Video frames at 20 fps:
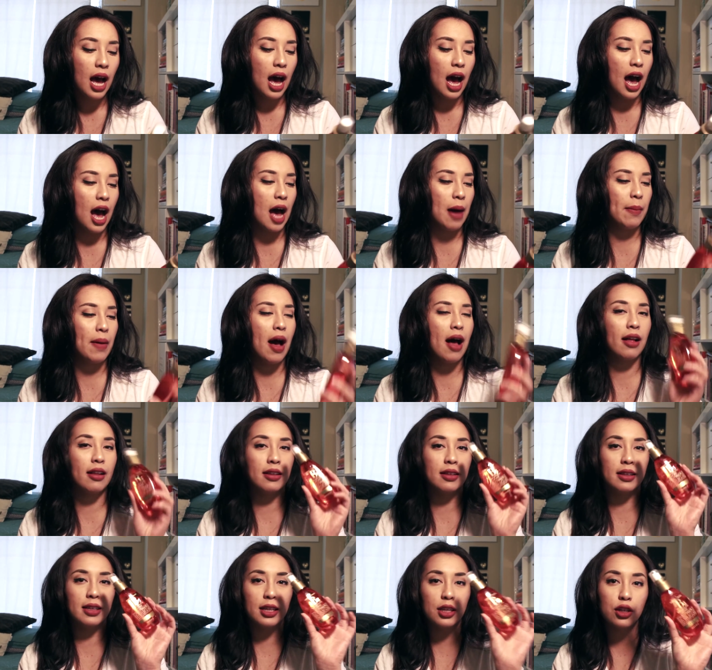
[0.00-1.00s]
A
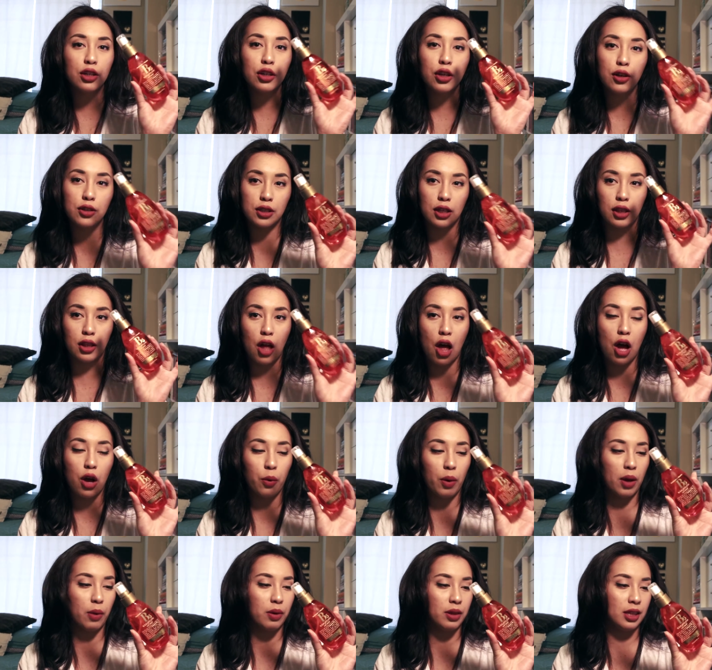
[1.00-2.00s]
little goes a long
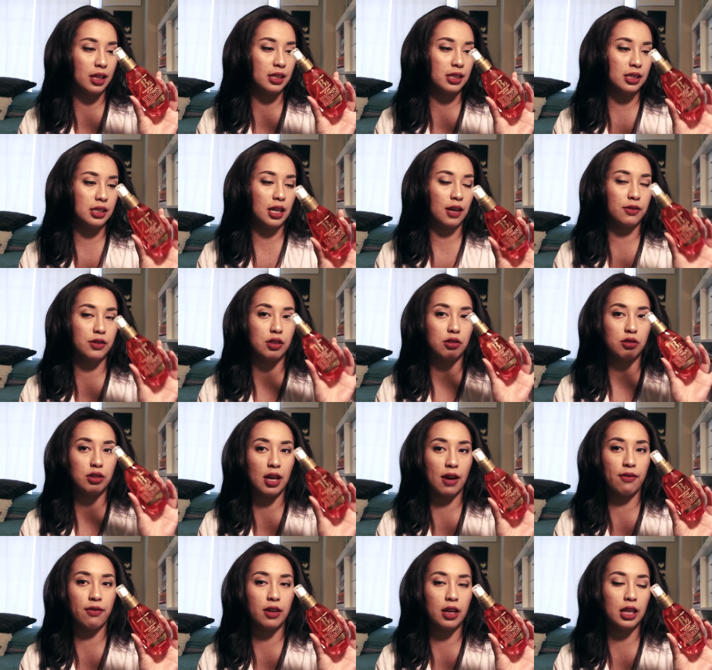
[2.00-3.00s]
way with this stuff, so
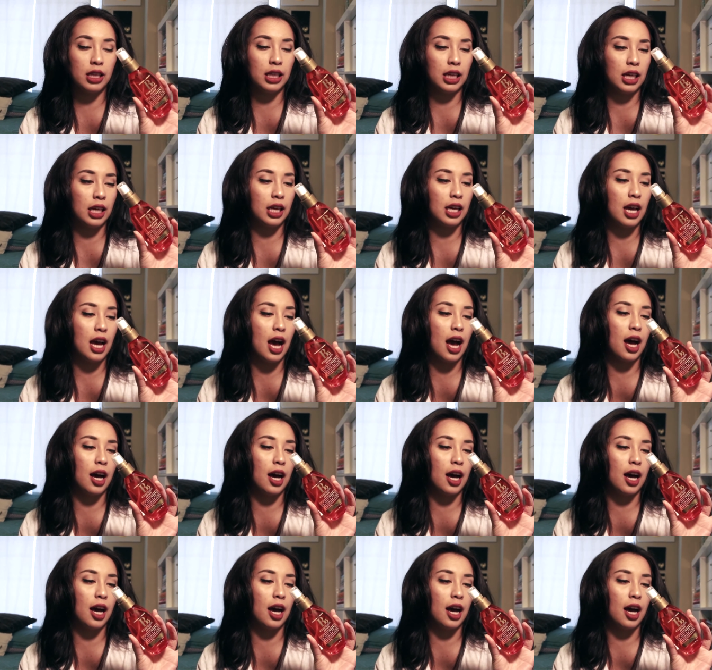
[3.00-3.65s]
definitely